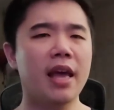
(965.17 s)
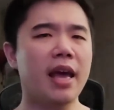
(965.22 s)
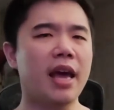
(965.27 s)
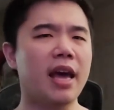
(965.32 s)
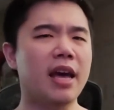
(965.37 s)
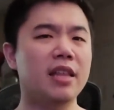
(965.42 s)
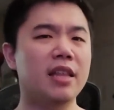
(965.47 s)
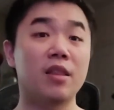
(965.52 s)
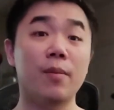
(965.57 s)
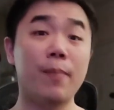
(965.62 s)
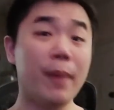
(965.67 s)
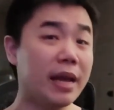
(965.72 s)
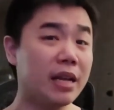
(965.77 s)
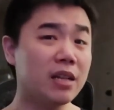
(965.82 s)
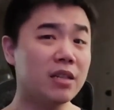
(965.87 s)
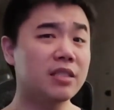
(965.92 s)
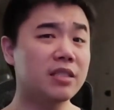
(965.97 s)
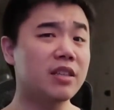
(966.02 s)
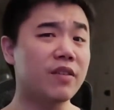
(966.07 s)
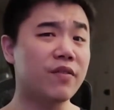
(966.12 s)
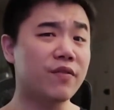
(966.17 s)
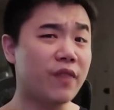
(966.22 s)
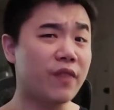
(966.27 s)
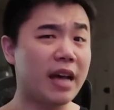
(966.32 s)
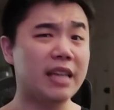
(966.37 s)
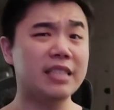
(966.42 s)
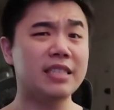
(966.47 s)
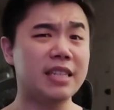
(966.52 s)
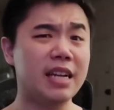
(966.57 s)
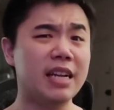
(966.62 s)
And the bangle is a
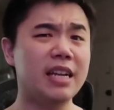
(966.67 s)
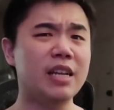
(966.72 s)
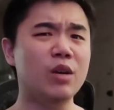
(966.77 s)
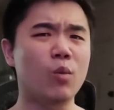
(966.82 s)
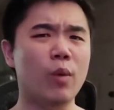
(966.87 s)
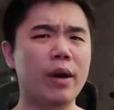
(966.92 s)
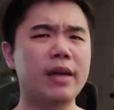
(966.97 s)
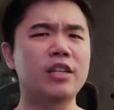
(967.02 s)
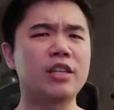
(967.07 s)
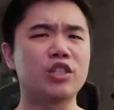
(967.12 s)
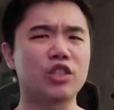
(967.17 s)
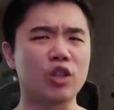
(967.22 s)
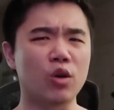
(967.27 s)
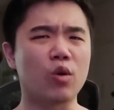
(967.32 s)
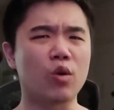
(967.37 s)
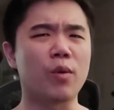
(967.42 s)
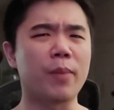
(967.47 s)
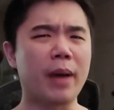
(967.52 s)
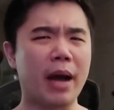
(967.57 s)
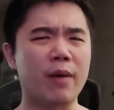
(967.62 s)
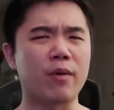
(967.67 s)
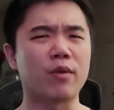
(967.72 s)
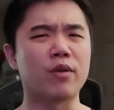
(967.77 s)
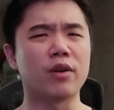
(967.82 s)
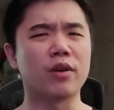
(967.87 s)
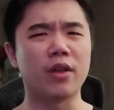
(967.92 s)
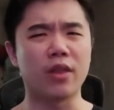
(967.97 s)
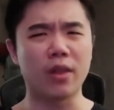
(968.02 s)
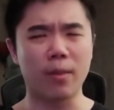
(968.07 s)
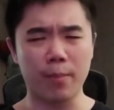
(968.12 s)
fascinating way to show her
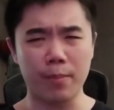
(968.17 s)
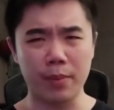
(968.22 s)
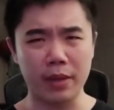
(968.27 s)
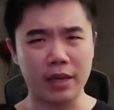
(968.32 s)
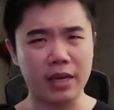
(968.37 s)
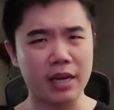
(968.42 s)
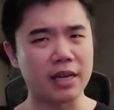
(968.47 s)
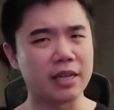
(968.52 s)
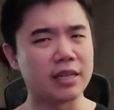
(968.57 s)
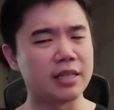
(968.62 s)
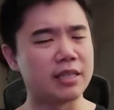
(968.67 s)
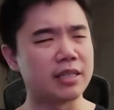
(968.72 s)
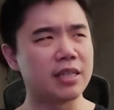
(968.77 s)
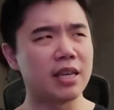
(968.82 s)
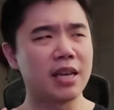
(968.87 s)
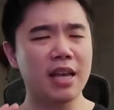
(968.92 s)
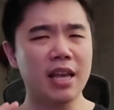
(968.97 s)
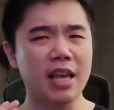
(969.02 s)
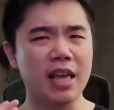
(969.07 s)
power because,